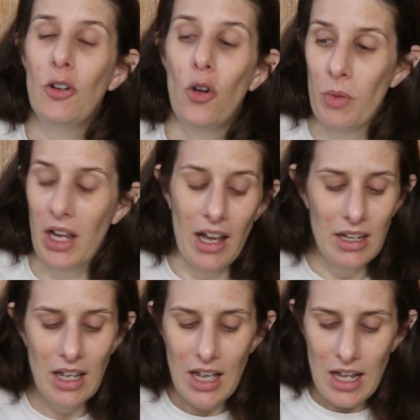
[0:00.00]
oh my
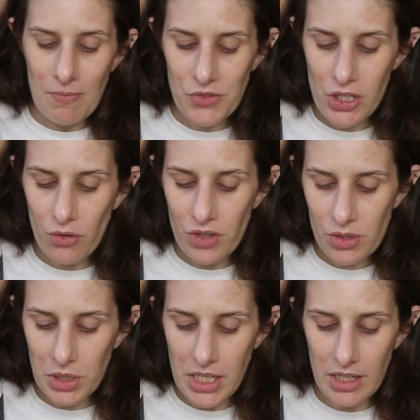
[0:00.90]
god. So
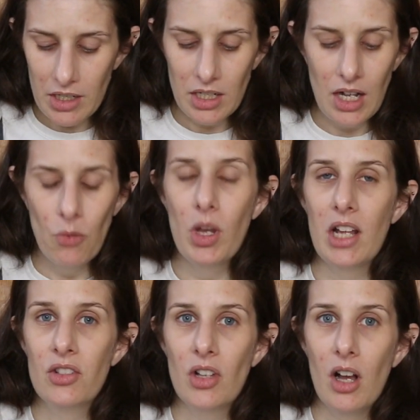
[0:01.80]
this one here, when
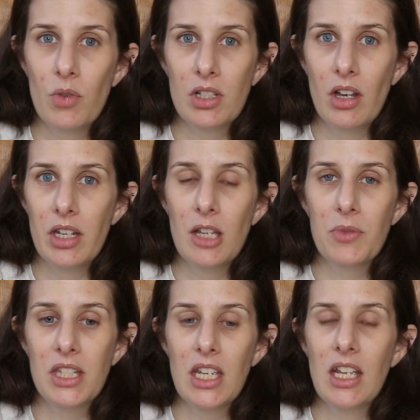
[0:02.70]
I saw it was on
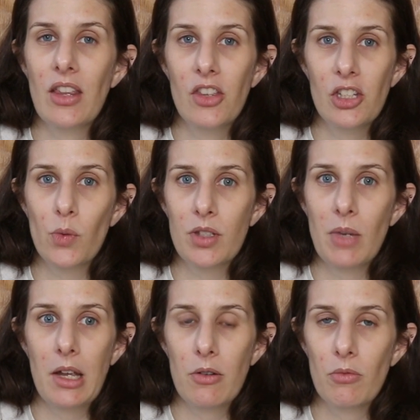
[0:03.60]
Ipsy, this was
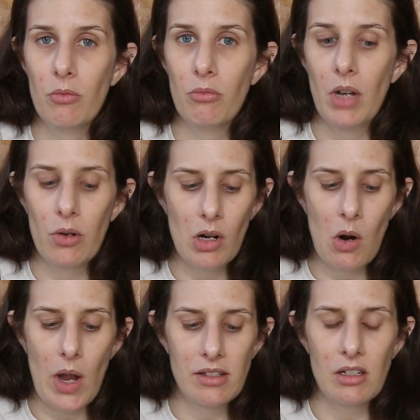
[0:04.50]
my
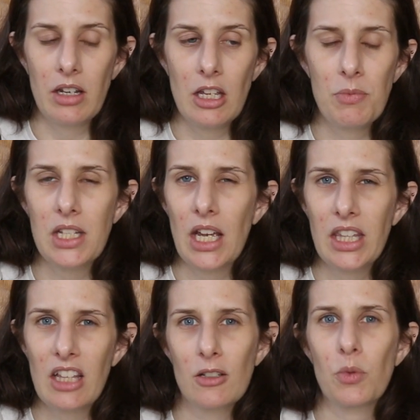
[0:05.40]
request on Ipsy. I
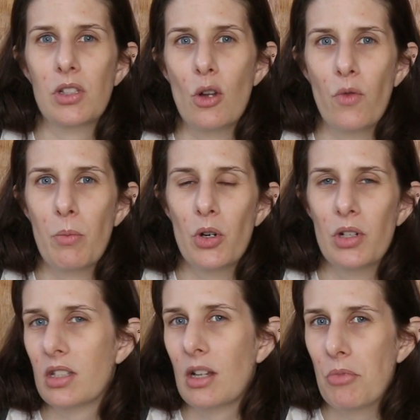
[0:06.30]
think this was November
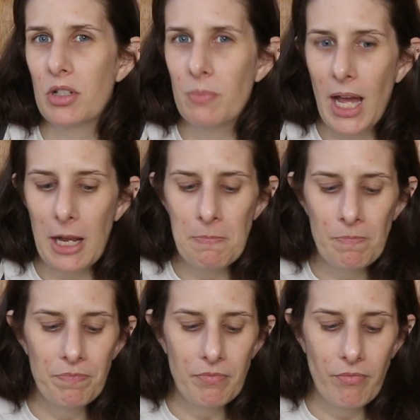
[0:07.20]
or December's bag.
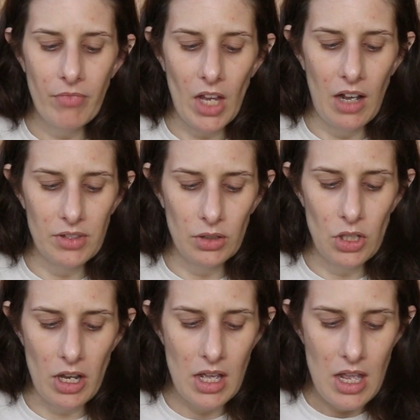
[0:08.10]
I'll have to
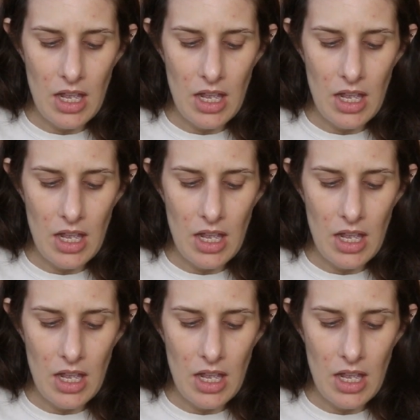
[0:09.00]
look.